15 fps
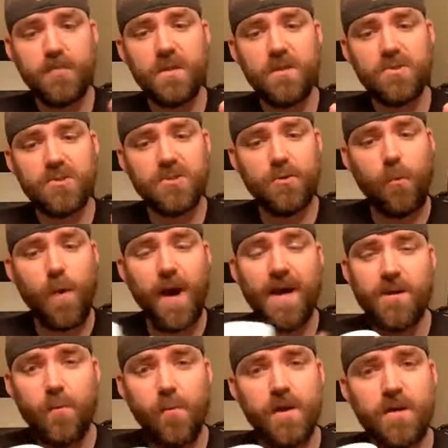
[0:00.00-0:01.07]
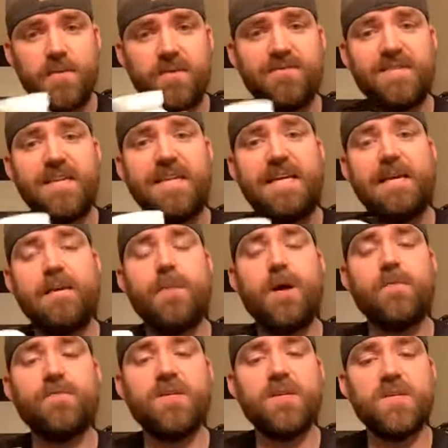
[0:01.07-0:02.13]
So why you want to be thinking
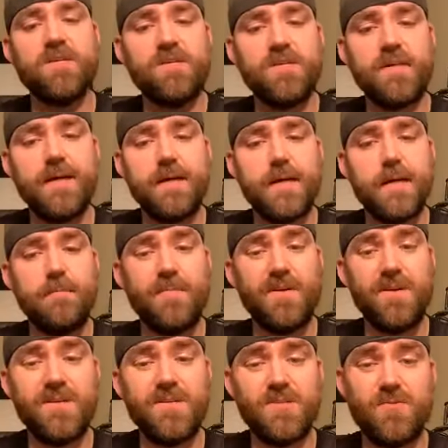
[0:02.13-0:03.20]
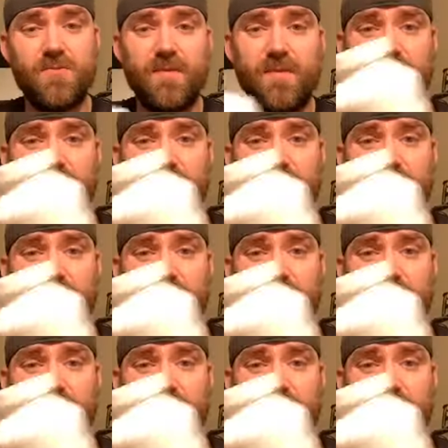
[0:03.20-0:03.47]
about this is